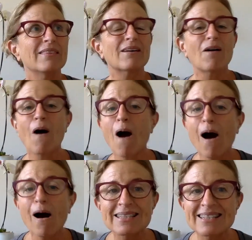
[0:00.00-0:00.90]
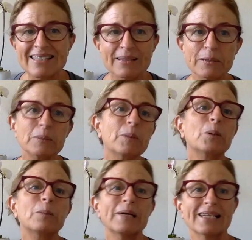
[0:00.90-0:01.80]
constant little
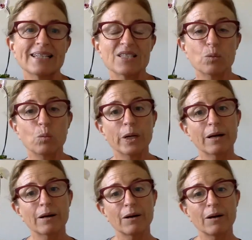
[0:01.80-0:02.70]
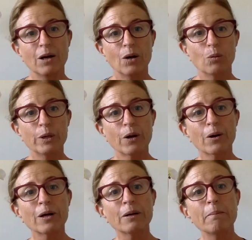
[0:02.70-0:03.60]
moments where we
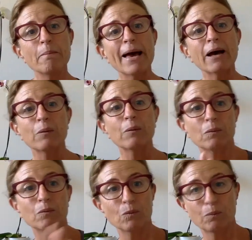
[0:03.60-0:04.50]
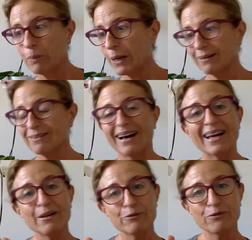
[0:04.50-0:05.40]
aren't met by
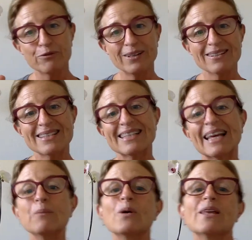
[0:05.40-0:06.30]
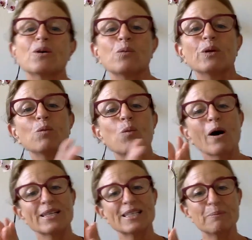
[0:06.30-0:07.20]
life in the same way that we
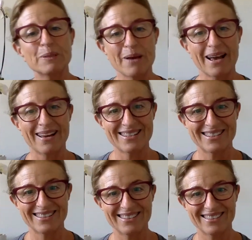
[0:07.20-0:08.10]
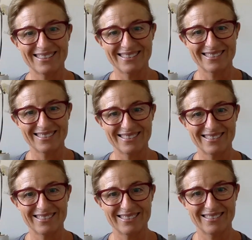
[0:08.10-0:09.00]
want to be met.
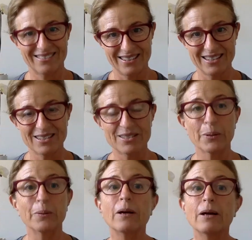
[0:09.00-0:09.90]
Right? So